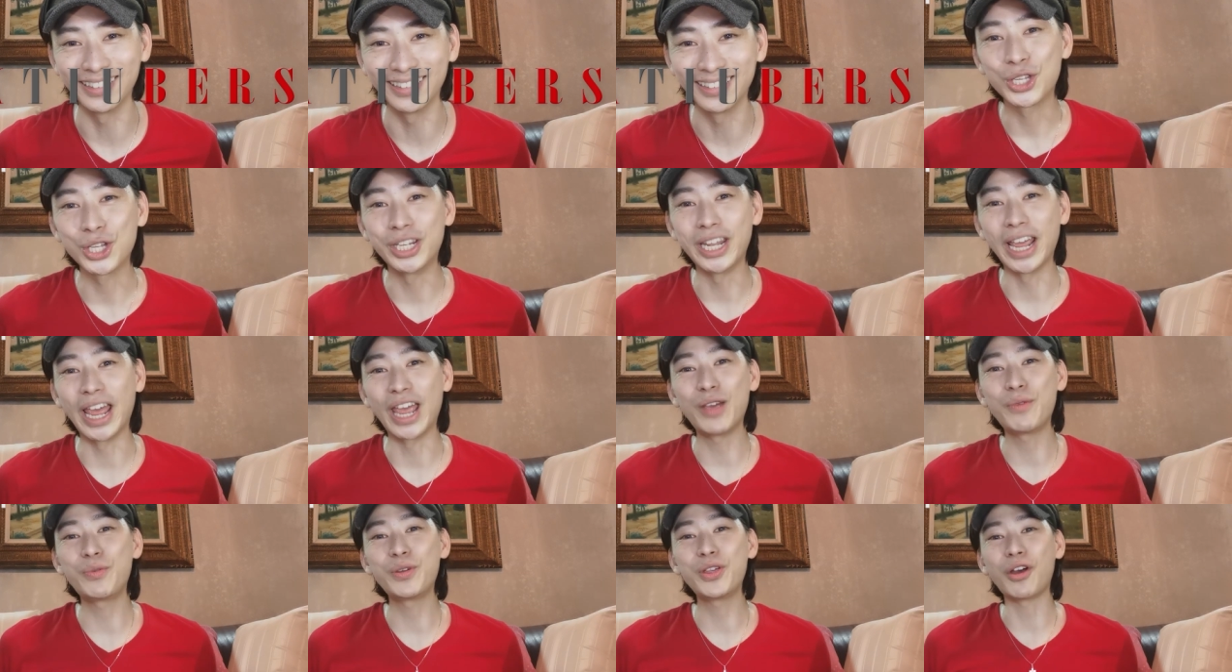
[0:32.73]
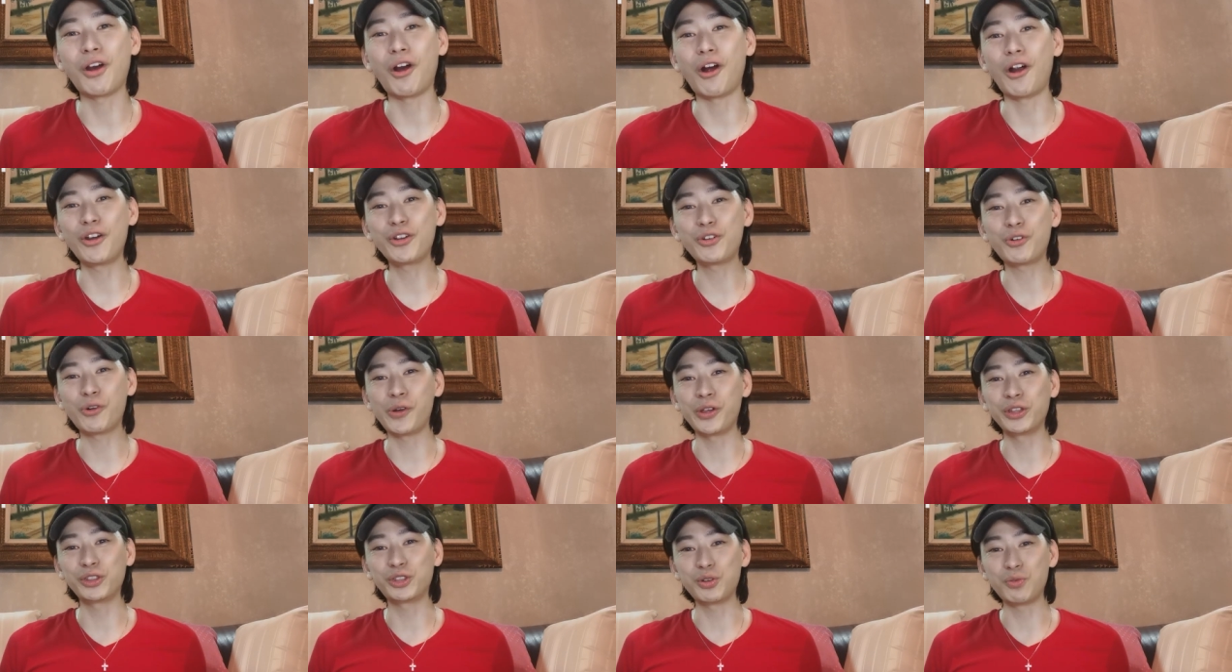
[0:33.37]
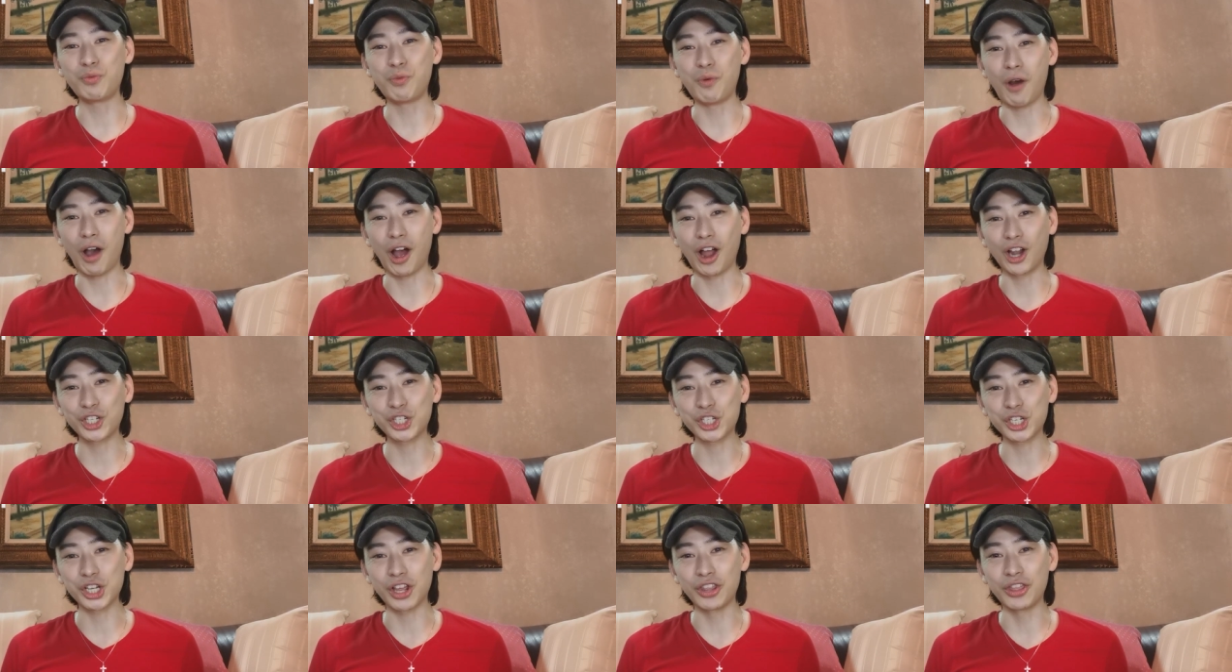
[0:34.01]
Today we are going to
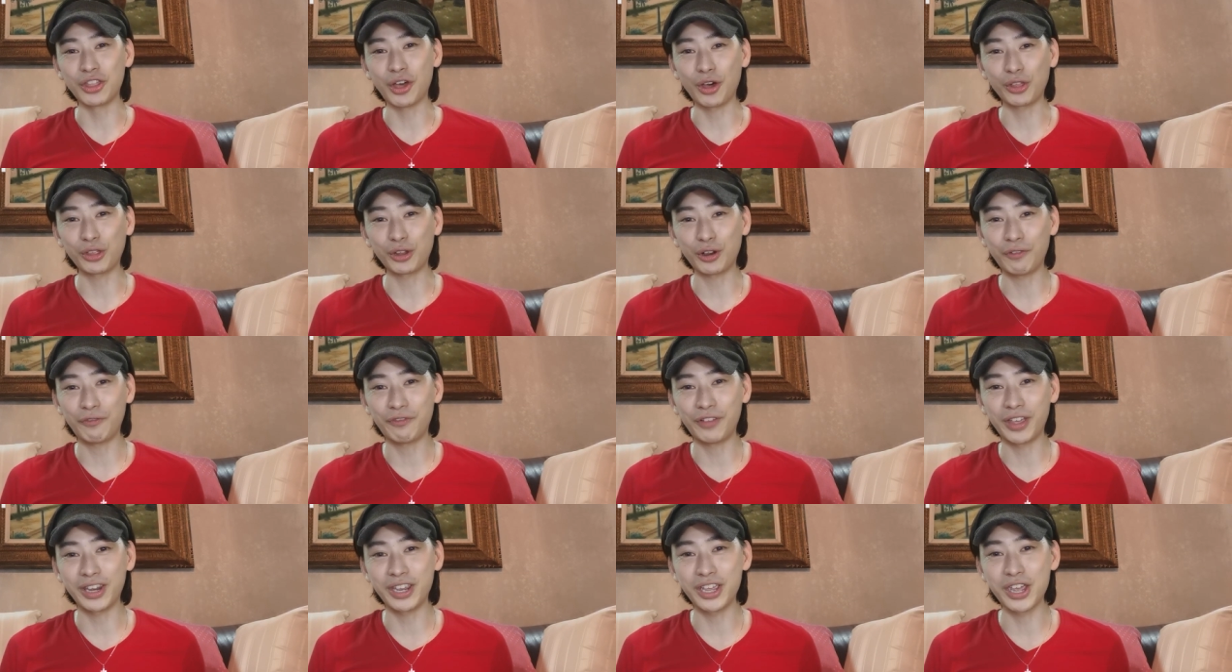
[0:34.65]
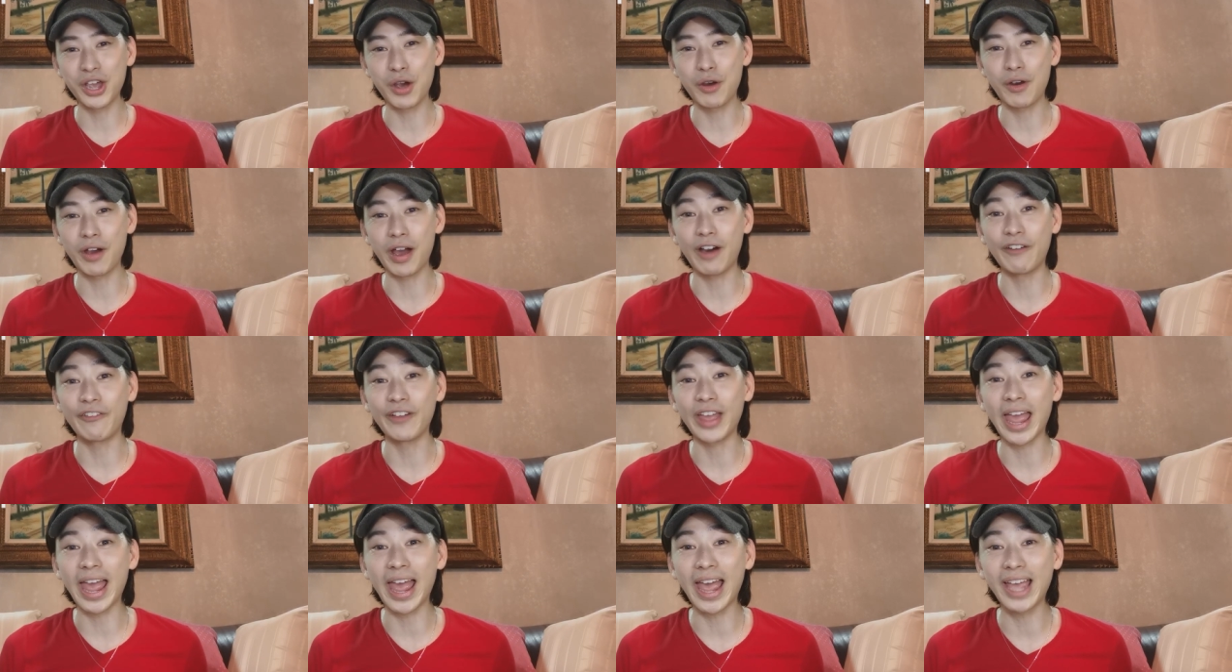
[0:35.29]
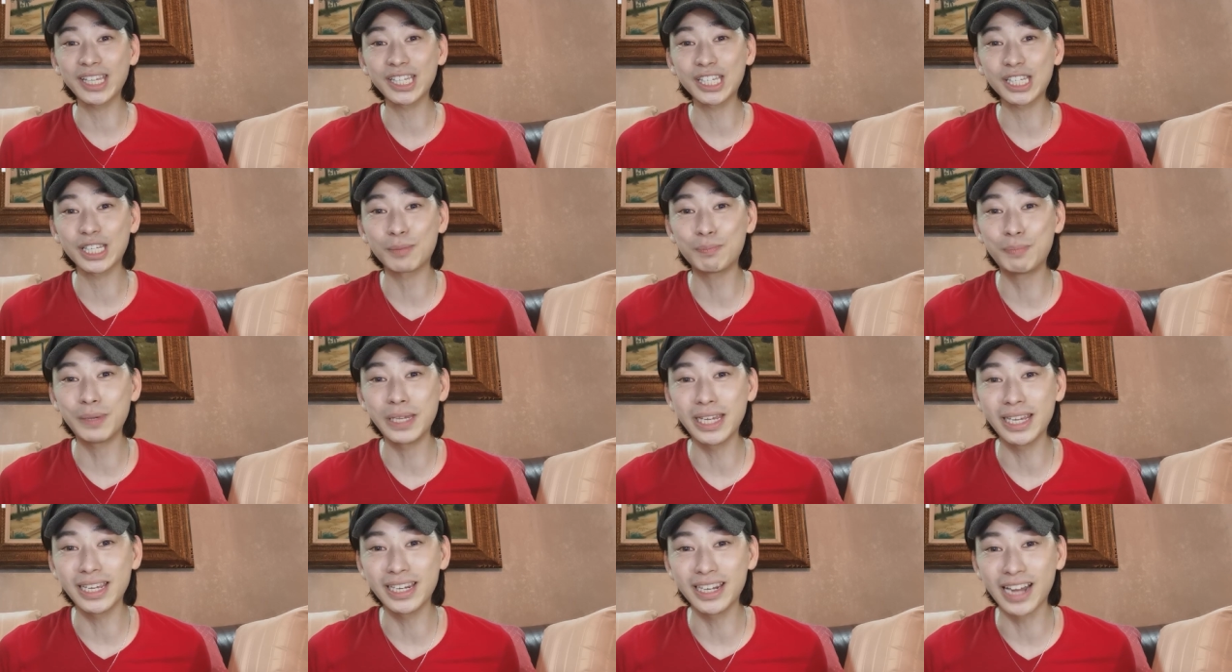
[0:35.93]
watch another video of
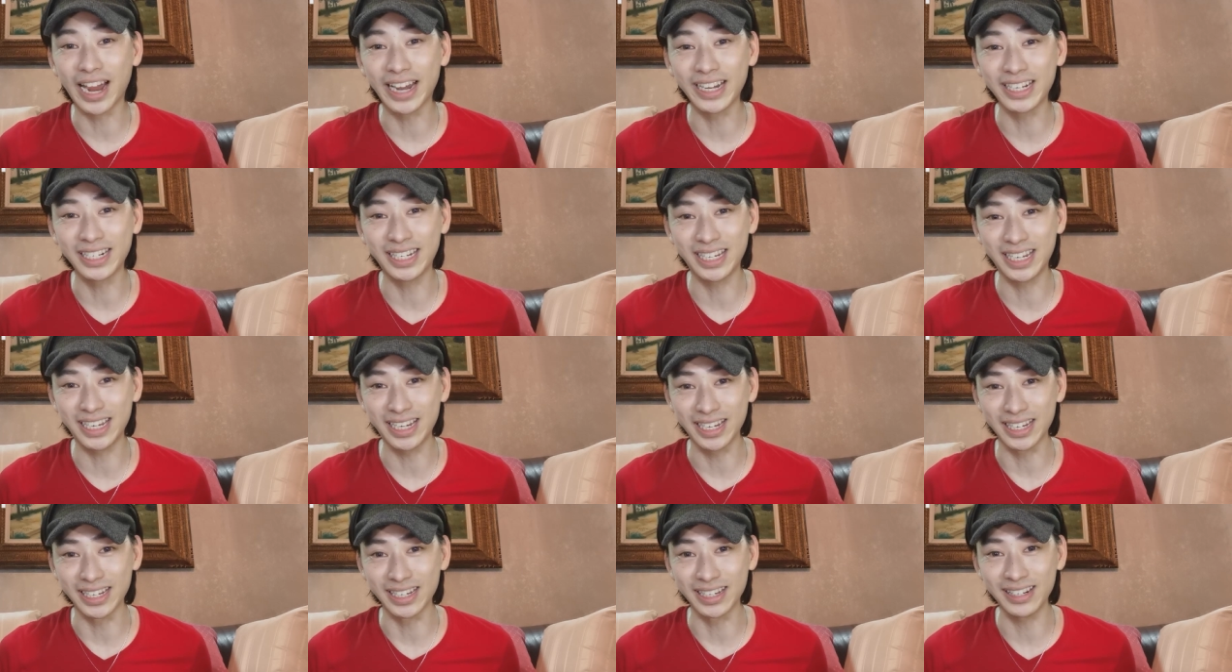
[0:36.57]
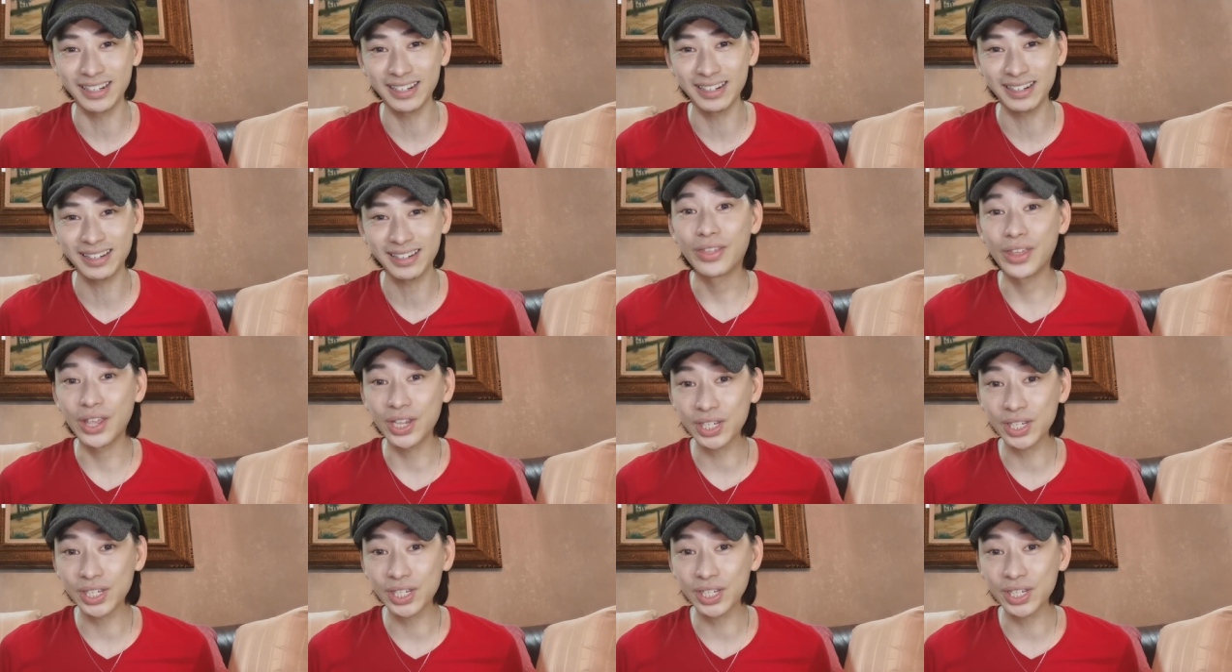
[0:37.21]
SB19,